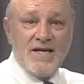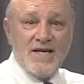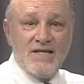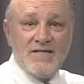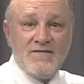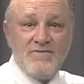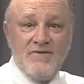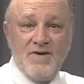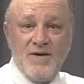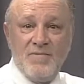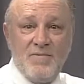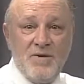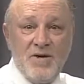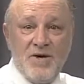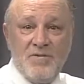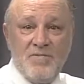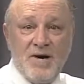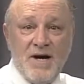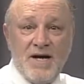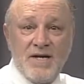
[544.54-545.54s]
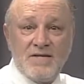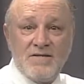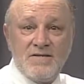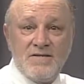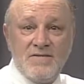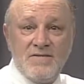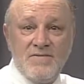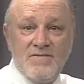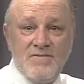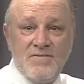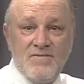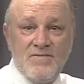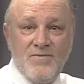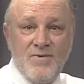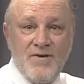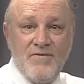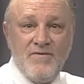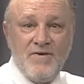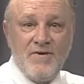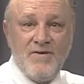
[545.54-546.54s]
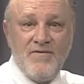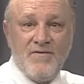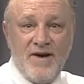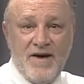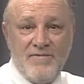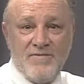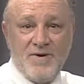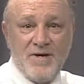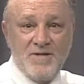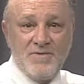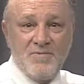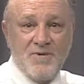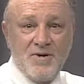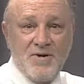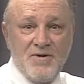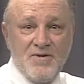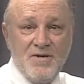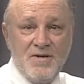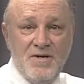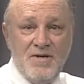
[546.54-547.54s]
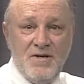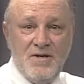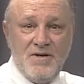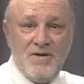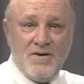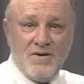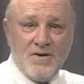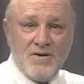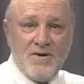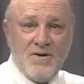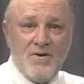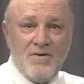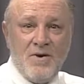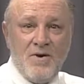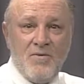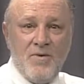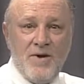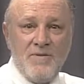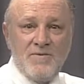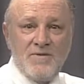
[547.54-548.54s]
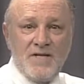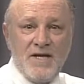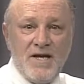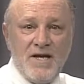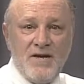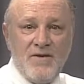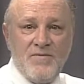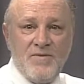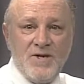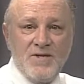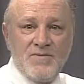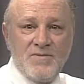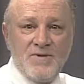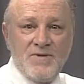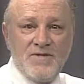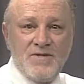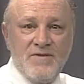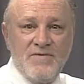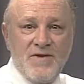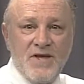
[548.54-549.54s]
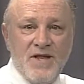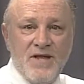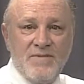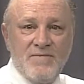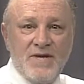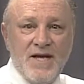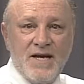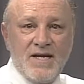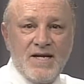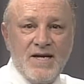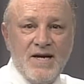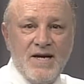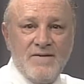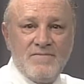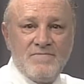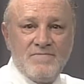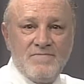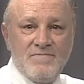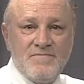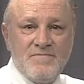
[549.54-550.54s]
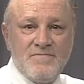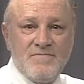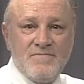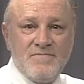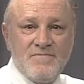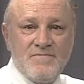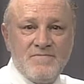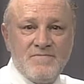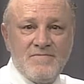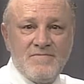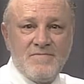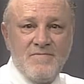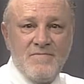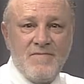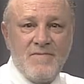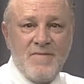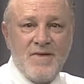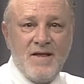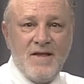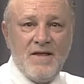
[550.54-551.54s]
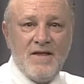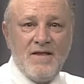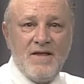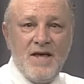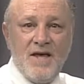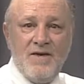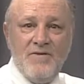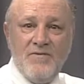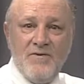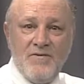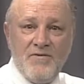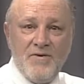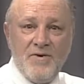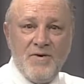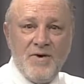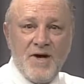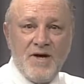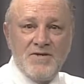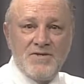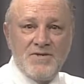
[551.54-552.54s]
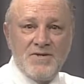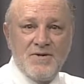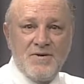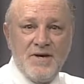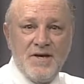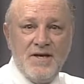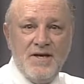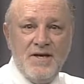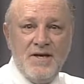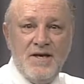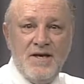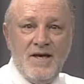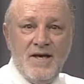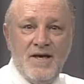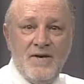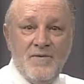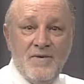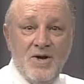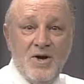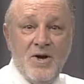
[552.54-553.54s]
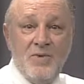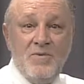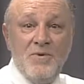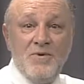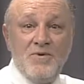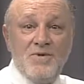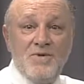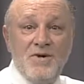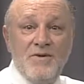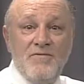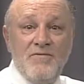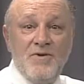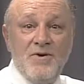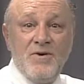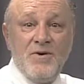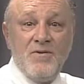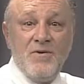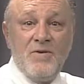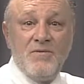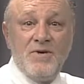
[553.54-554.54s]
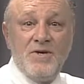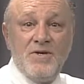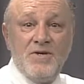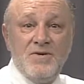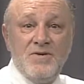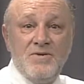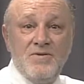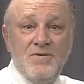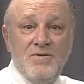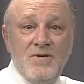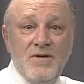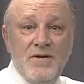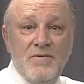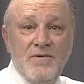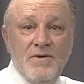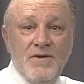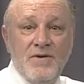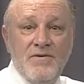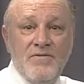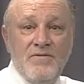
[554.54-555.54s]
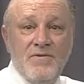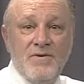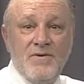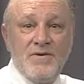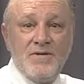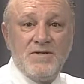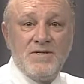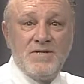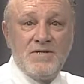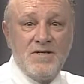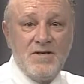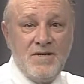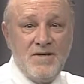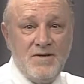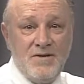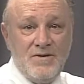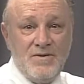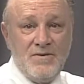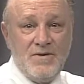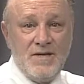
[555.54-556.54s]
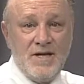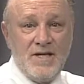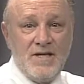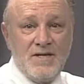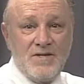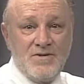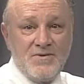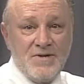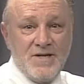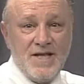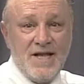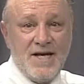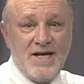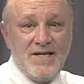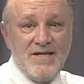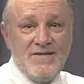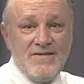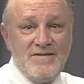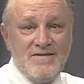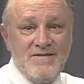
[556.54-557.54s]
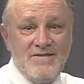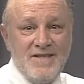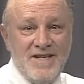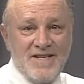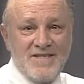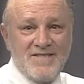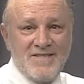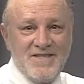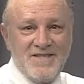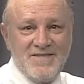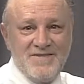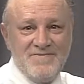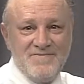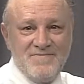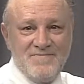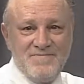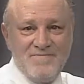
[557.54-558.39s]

us via P.O. Box 155 Westborough or go to our website at westborocivicclub.com. Thank you for viewing our story. We hope you enjoyed viewing what we do, and we look forward to seeing you at the Tree Lot next season.